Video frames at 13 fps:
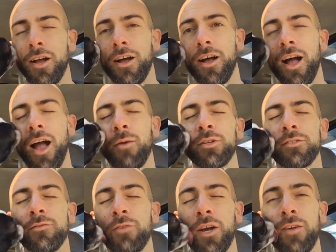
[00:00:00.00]
I
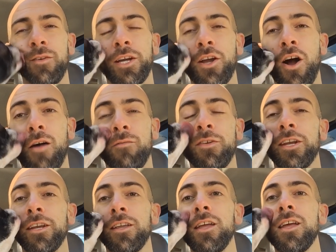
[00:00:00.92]
was very, very
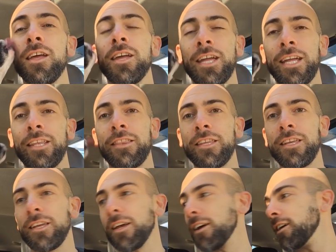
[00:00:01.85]
confident in
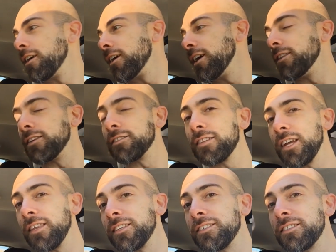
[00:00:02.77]
the in
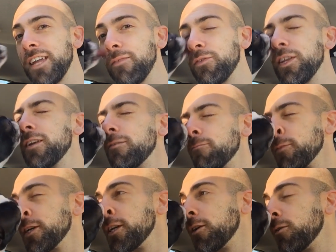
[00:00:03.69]
the safety,
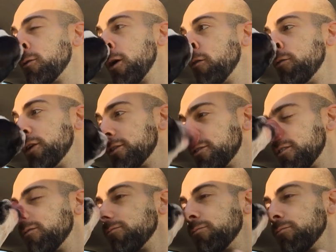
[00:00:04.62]
you know, of this